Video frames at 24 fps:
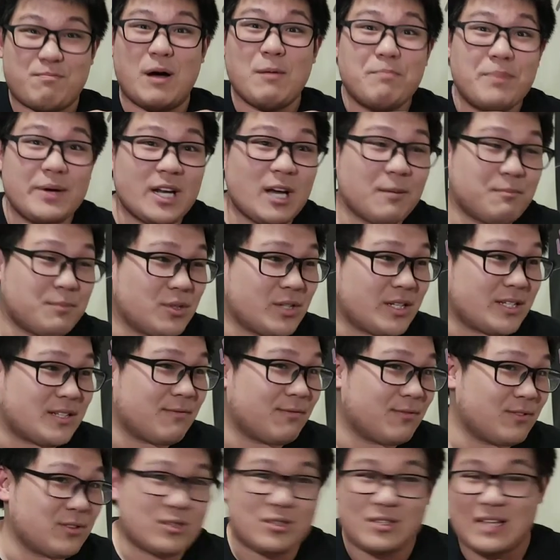Bump it up to this,
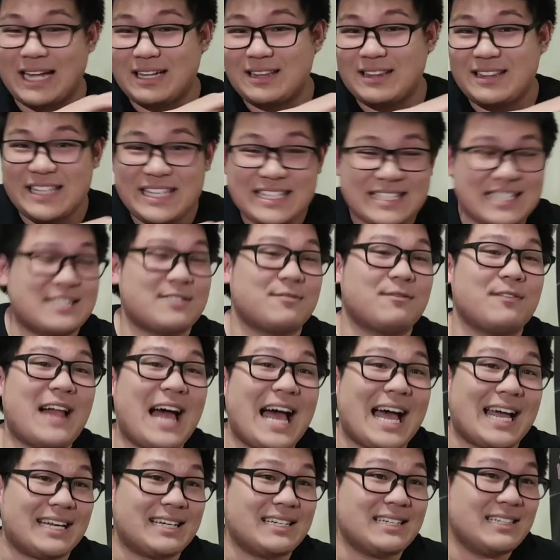at least it's
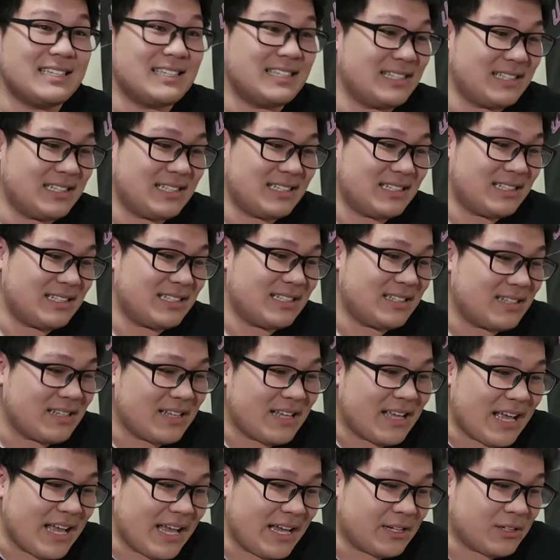flat.
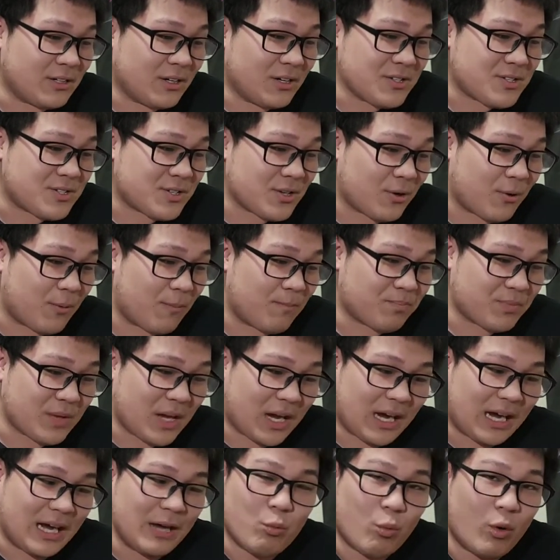And also,
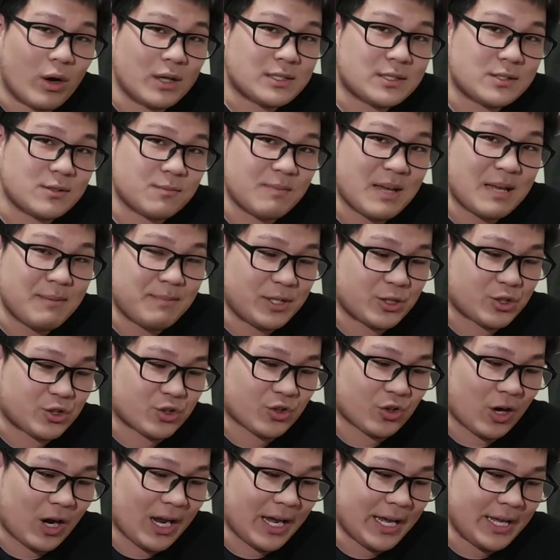I want to maybe
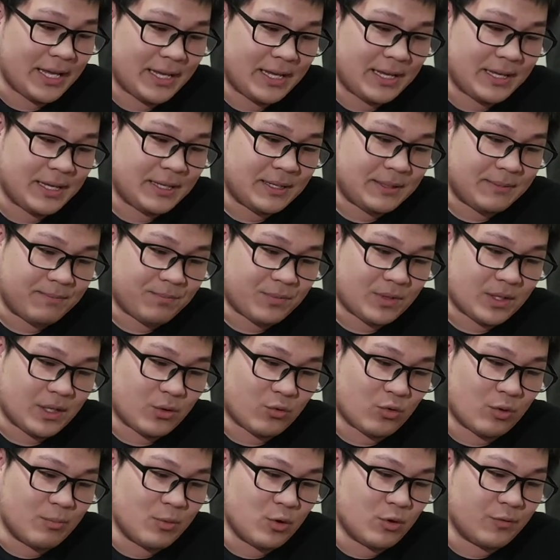try
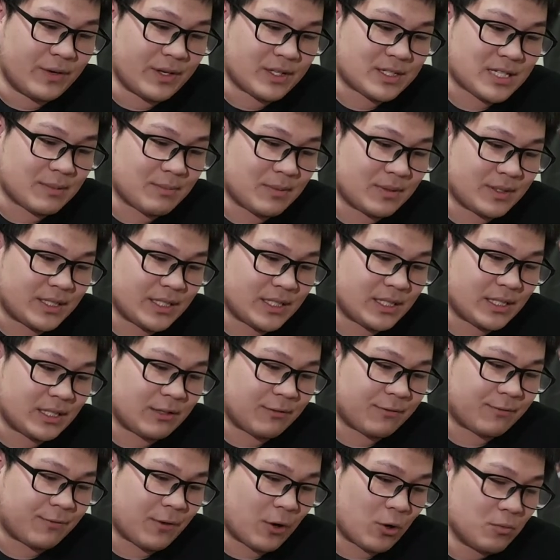removing some of the
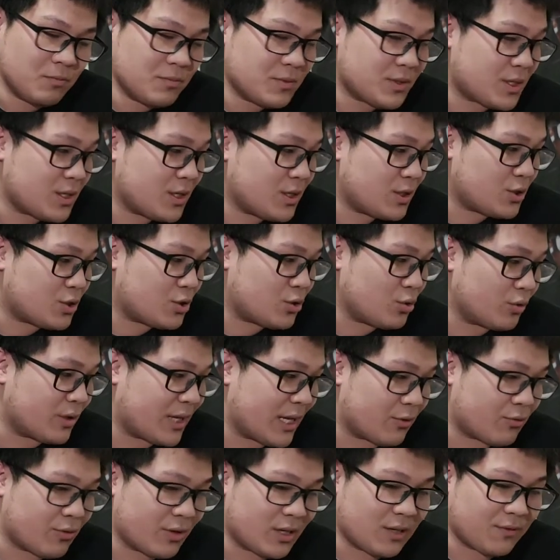foams to
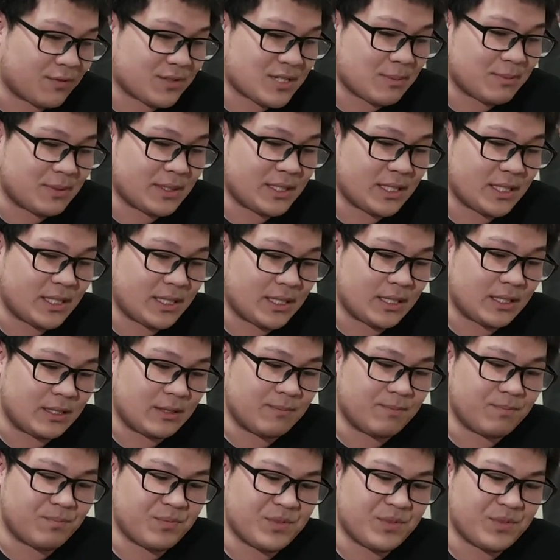get rid of some of the,